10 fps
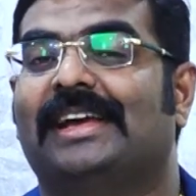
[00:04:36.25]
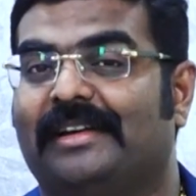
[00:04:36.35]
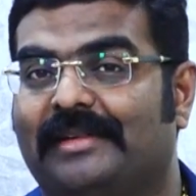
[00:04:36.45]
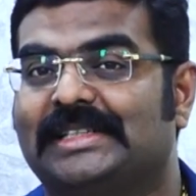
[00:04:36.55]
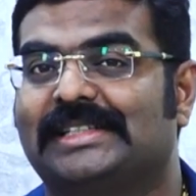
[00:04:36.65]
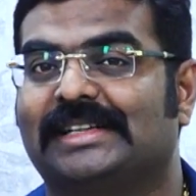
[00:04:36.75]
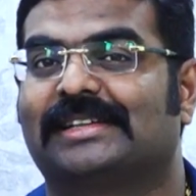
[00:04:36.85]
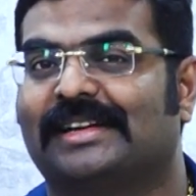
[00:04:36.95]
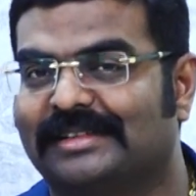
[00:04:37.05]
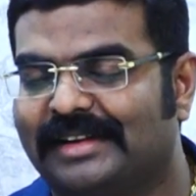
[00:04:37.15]
a
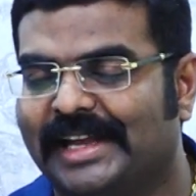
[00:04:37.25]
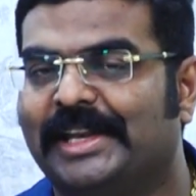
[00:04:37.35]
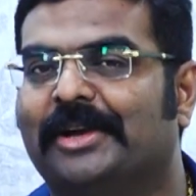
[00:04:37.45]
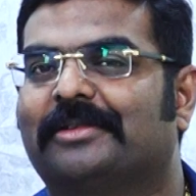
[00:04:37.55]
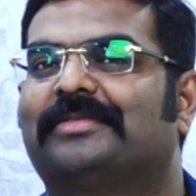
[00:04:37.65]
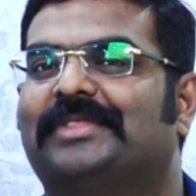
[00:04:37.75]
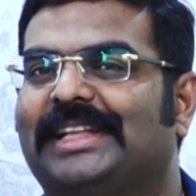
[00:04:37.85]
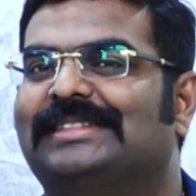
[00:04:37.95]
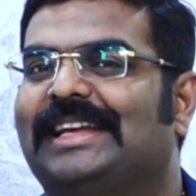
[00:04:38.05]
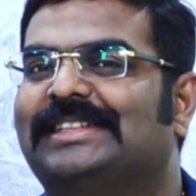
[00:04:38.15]
resident under any of
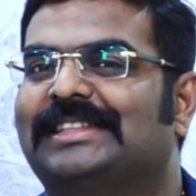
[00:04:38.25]
these 8